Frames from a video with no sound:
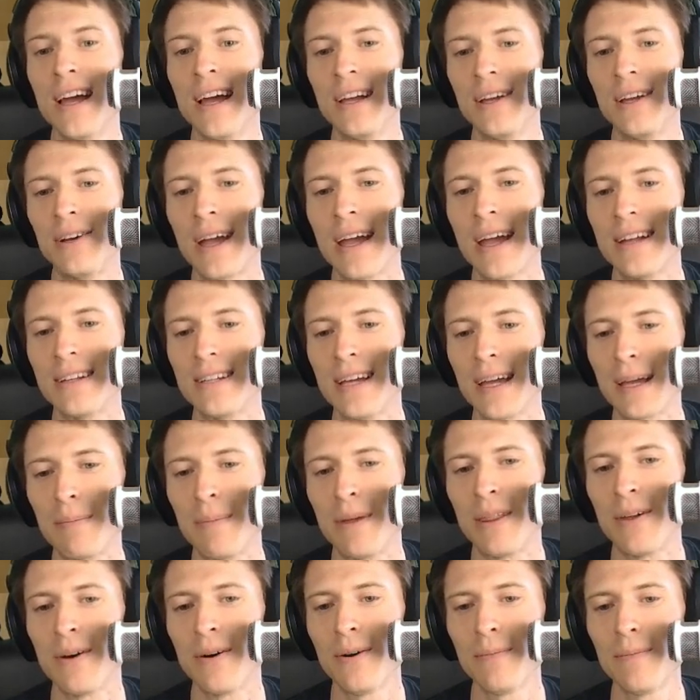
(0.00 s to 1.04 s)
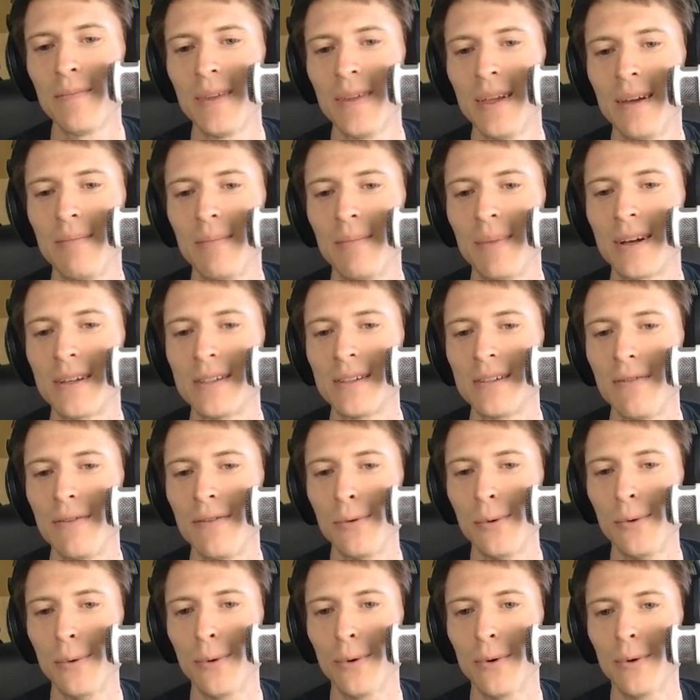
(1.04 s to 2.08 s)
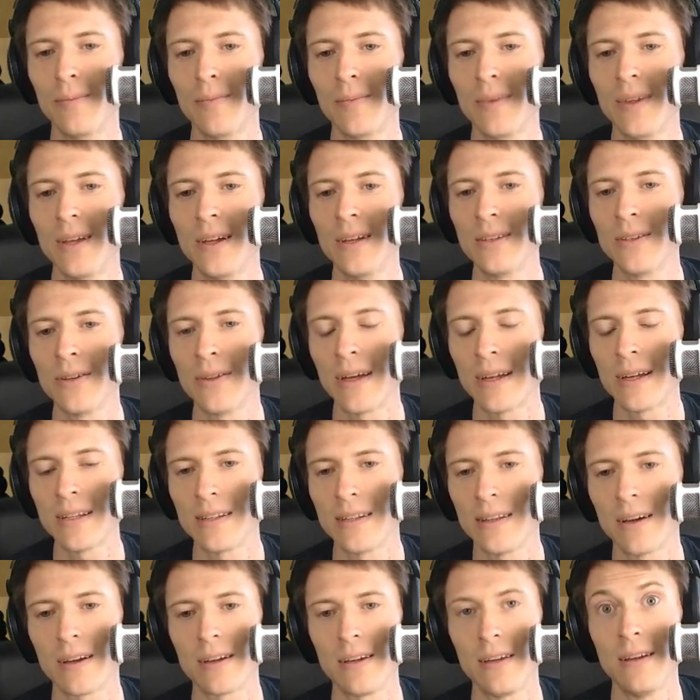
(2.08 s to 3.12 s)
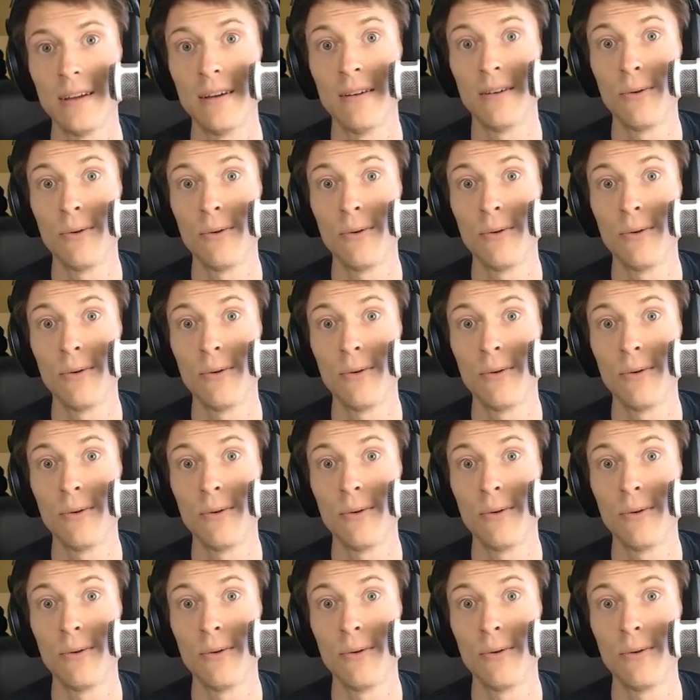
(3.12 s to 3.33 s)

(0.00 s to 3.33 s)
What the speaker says: You can't take me though because of the rule. So that's lucky.